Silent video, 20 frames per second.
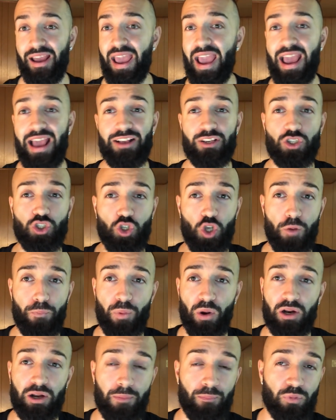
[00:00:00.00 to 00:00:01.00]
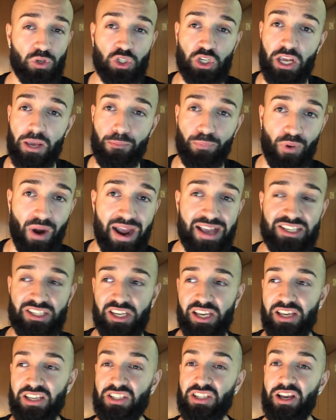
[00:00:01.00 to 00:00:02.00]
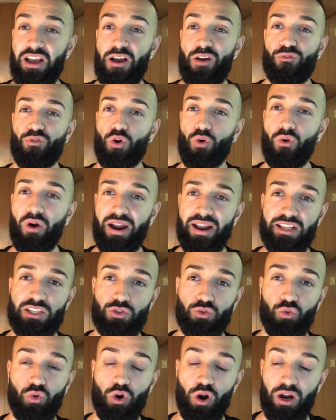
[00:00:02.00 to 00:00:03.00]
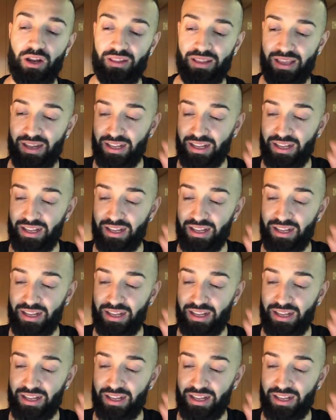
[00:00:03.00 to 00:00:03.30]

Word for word: It's super cheap prices for what it's worth.